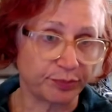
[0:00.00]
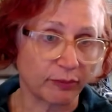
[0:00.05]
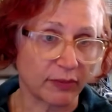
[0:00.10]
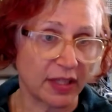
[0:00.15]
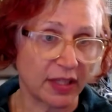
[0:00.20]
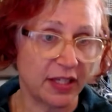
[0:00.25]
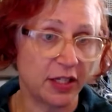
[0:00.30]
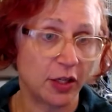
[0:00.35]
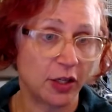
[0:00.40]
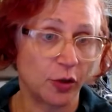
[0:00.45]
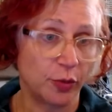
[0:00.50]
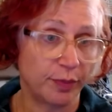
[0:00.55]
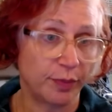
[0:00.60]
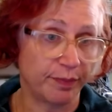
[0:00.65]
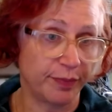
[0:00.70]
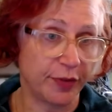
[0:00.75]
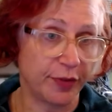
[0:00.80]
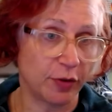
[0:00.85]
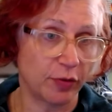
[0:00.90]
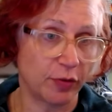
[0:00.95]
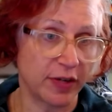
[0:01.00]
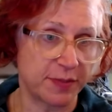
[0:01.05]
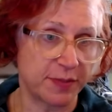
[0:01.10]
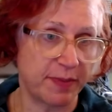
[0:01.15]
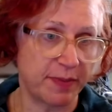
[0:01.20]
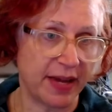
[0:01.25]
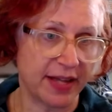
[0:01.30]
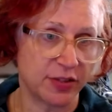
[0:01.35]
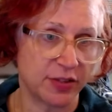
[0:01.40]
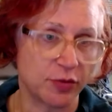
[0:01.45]
you know, the
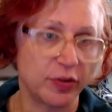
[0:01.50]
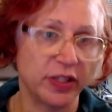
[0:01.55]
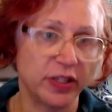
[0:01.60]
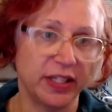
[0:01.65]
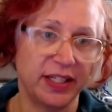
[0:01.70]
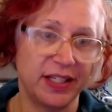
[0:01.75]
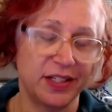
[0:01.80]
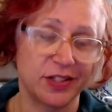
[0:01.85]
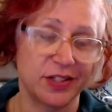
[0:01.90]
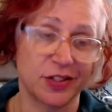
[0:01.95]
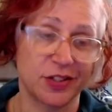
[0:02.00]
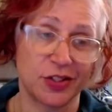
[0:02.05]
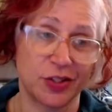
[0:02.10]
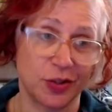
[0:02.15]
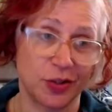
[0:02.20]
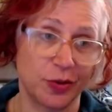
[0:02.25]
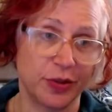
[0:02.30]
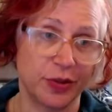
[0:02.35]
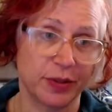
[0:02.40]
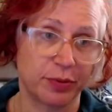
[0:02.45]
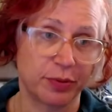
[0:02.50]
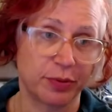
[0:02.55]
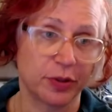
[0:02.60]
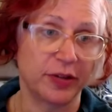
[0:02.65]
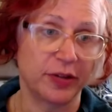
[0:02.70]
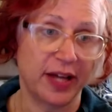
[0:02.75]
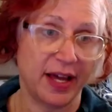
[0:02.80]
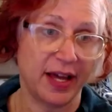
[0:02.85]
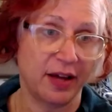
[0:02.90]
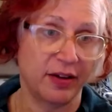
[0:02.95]
wristbands really need to show the
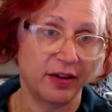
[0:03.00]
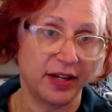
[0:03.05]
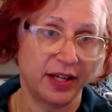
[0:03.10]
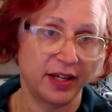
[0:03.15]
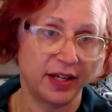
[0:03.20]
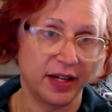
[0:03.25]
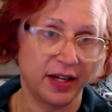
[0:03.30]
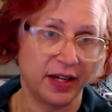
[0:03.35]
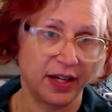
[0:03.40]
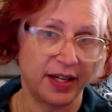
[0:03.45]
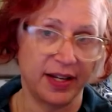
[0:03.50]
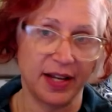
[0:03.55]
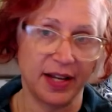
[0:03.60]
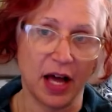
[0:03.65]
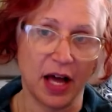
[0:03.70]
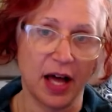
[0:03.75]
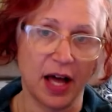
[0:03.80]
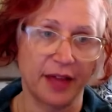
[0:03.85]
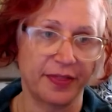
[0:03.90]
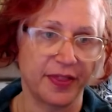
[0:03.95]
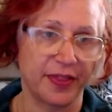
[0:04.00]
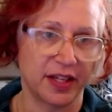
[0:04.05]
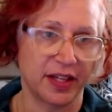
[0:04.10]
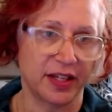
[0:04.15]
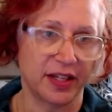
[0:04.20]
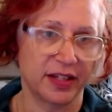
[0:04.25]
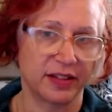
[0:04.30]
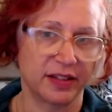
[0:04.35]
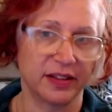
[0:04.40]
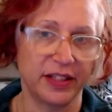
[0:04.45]
pronoun and, and not
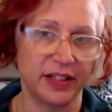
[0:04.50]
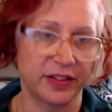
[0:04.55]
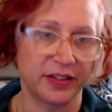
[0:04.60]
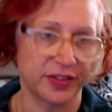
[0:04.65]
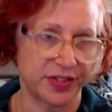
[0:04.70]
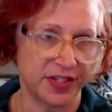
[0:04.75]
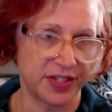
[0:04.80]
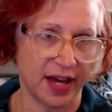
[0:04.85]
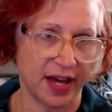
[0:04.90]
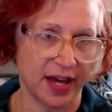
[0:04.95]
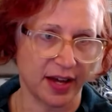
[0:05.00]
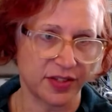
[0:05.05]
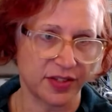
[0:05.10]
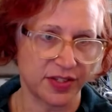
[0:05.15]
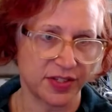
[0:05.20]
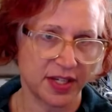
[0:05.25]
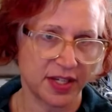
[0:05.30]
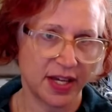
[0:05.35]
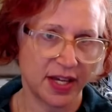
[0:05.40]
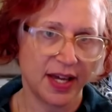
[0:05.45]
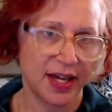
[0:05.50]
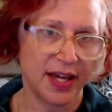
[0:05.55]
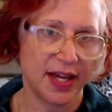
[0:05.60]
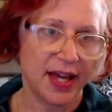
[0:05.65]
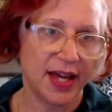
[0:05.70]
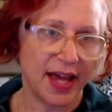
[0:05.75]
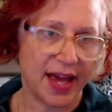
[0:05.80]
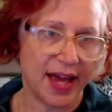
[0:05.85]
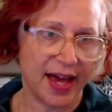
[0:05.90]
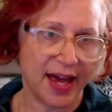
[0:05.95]
the legal sex.
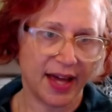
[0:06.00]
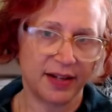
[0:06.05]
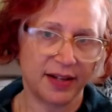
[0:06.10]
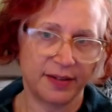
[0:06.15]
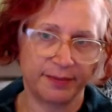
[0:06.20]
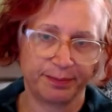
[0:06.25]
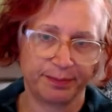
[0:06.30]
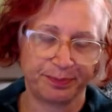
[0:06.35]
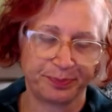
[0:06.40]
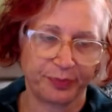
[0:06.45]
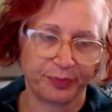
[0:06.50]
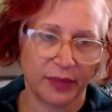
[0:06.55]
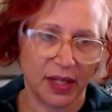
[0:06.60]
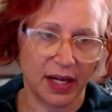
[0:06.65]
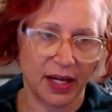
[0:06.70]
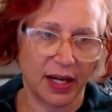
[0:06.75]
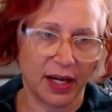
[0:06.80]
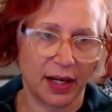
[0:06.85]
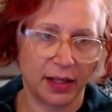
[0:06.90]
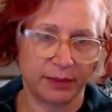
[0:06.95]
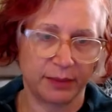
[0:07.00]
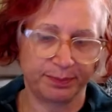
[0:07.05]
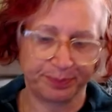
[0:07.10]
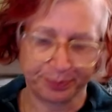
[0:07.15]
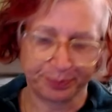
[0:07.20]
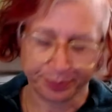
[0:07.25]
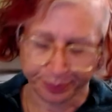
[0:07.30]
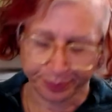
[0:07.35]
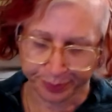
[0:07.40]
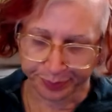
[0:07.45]
And um
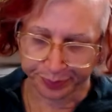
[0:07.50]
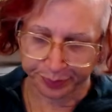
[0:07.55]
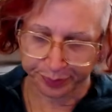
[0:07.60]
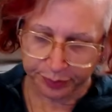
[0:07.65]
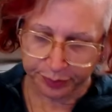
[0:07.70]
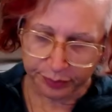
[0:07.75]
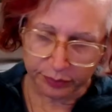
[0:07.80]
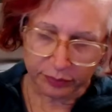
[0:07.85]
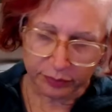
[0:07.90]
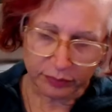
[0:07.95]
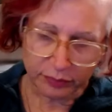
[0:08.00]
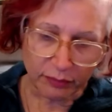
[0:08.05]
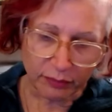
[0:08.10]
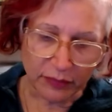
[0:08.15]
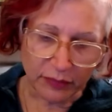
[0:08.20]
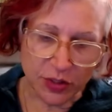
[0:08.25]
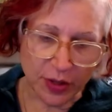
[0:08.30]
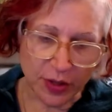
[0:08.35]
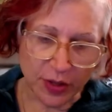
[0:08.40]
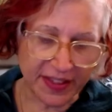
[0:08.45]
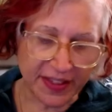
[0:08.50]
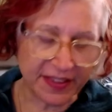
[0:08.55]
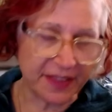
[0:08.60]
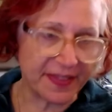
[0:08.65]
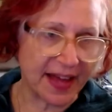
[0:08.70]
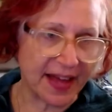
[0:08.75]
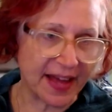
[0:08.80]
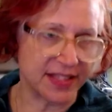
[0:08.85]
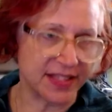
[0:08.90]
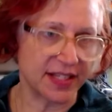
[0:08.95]
so I think that
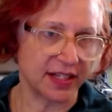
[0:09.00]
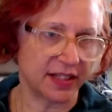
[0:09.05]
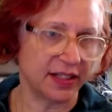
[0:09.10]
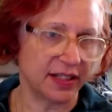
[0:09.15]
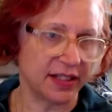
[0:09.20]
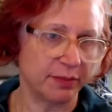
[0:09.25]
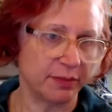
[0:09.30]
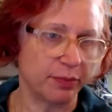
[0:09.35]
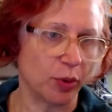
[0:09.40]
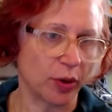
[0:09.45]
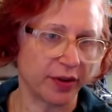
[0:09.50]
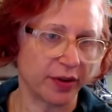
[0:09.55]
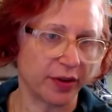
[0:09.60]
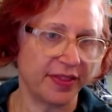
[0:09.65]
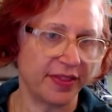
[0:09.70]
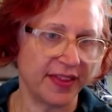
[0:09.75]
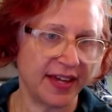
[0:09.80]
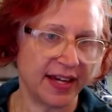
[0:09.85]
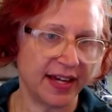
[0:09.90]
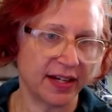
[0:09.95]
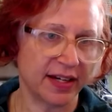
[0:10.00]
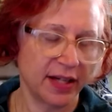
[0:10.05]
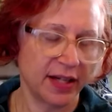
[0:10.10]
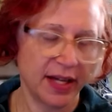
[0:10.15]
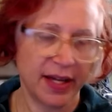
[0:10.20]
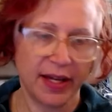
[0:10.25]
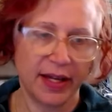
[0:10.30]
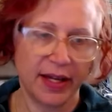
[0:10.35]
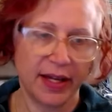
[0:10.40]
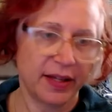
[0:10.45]
that's an important thing.
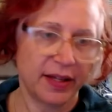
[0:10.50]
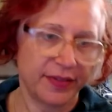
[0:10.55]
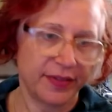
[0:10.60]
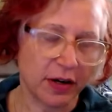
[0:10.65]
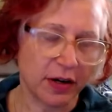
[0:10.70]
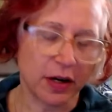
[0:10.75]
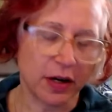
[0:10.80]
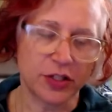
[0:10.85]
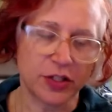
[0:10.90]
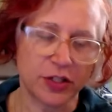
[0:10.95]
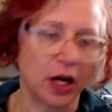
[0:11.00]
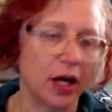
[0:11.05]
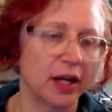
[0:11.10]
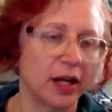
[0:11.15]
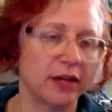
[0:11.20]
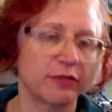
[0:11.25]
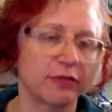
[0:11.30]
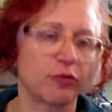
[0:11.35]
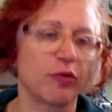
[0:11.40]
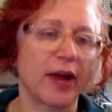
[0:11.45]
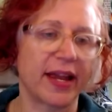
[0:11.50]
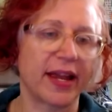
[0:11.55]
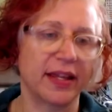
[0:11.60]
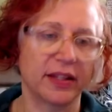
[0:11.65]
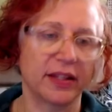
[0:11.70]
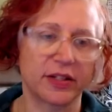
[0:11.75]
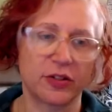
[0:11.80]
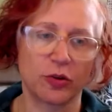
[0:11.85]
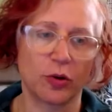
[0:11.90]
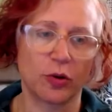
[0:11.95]
There are a ton of
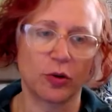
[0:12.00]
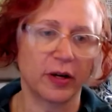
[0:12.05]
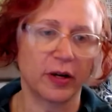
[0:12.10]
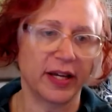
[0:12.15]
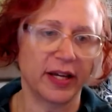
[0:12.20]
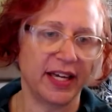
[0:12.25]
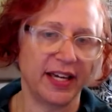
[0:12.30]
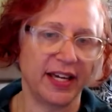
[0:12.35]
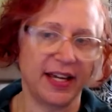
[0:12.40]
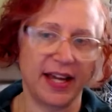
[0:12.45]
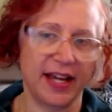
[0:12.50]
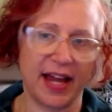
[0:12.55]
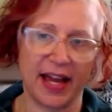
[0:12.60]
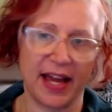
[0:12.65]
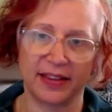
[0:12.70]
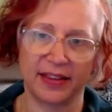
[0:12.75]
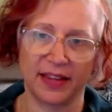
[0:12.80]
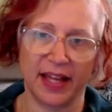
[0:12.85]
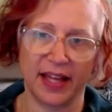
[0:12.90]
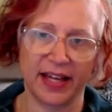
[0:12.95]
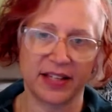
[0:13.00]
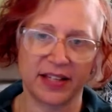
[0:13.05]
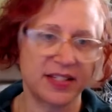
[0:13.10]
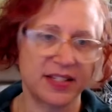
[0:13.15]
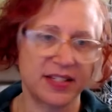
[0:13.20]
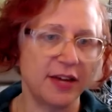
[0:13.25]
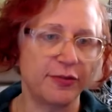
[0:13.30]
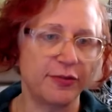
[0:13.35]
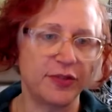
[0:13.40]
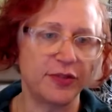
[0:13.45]
regulatory and like
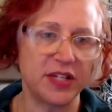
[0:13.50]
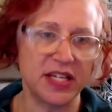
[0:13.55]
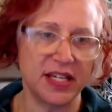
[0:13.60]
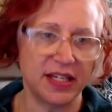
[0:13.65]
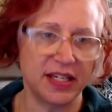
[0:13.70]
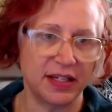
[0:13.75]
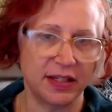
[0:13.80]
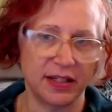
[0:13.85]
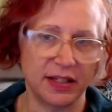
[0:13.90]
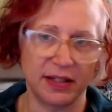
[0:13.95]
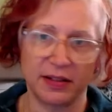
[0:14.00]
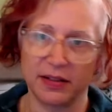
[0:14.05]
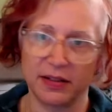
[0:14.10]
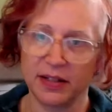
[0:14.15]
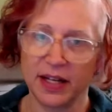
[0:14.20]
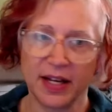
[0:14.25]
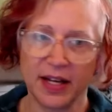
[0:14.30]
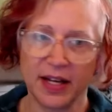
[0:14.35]
safety